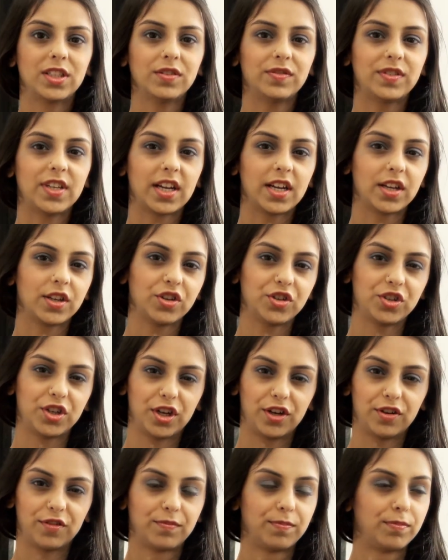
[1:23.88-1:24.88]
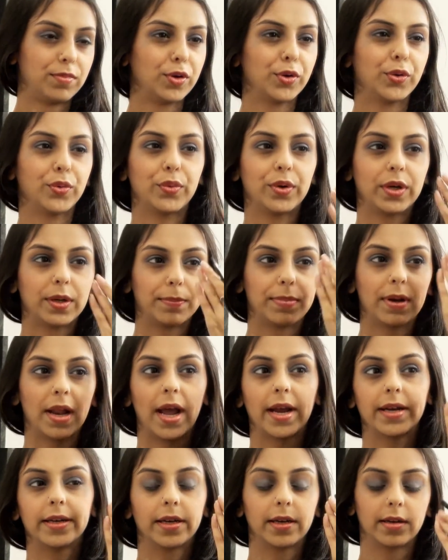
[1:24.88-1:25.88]
you've taken a shade of blue and
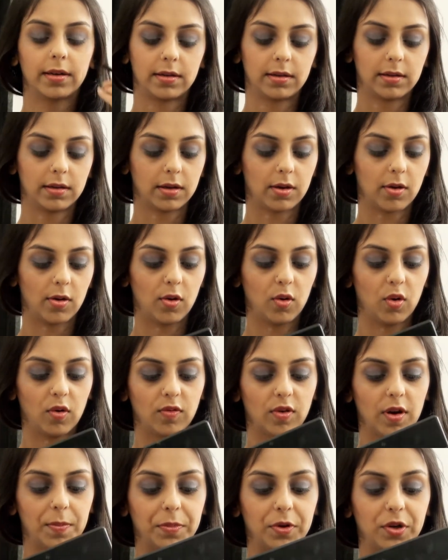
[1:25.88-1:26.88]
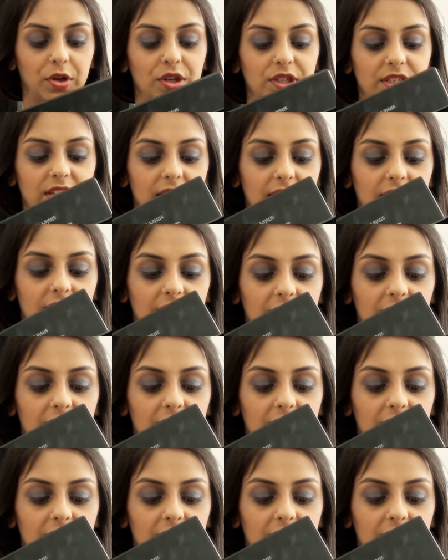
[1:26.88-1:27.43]
applied it all over, I'm going to take the